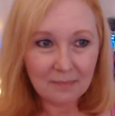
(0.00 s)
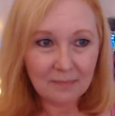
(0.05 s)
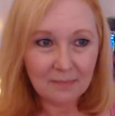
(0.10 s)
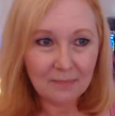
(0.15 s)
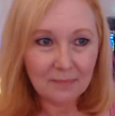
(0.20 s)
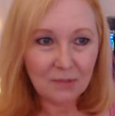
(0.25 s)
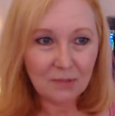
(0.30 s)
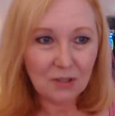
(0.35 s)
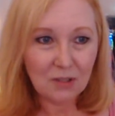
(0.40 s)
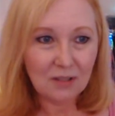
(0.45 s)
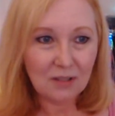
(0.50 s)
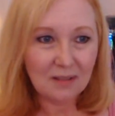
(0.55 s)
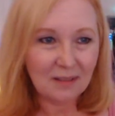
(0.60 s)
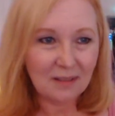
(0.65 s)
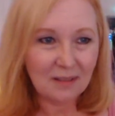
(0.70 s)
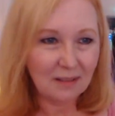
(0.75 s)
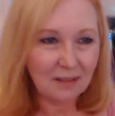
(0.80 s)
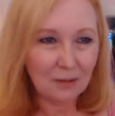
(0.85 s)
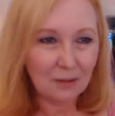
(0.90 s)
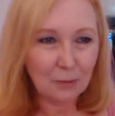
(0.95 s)
just a
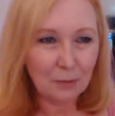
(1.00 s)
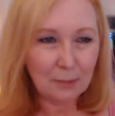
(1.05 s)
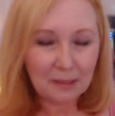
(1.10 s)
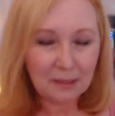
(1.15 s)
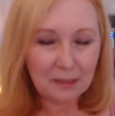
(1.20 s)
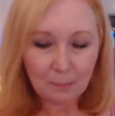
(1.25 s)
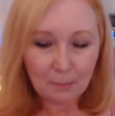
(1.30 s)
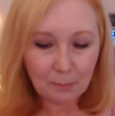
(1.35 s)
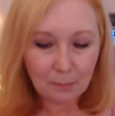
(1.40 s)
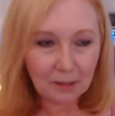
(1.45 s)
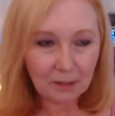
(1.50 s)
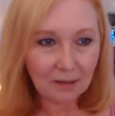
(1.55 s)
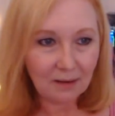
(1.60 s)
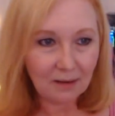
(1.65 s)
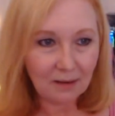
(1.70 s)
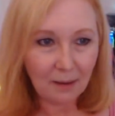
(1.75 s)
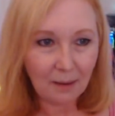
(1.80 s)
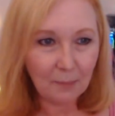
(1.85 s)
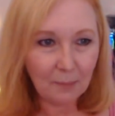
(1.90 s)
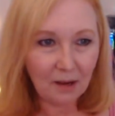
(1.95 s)
little bit, but
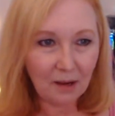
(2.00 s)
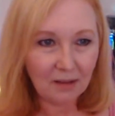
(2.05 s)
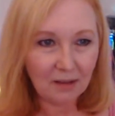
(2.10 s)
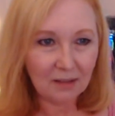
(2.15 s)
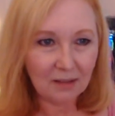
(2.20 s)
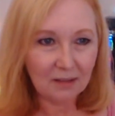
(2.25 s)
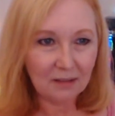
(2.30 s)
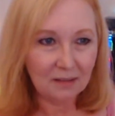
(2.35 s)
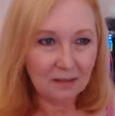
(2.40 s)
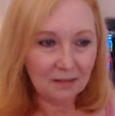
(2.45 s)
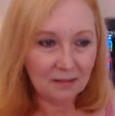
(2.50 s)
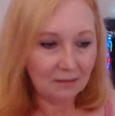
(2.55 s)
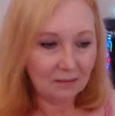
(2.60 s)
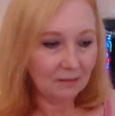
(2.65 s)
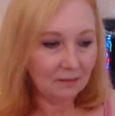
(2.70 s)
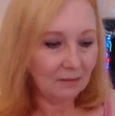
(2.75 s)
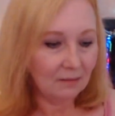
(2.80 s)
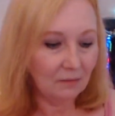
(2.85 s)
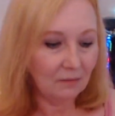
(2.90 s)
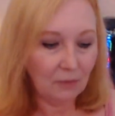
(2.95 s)
I'm not gonna
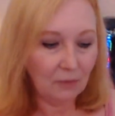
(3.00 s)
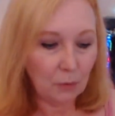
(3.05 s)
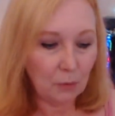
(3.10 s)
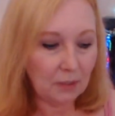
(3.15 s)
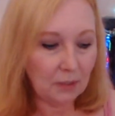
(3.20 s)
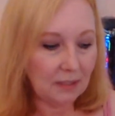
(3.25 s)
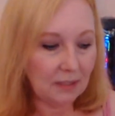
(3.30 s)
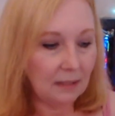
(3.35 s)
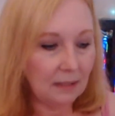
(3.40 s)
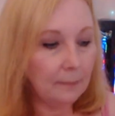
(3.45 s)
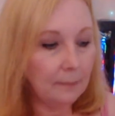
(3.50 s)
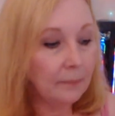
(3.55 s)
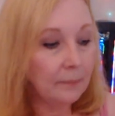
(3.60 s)
focus it.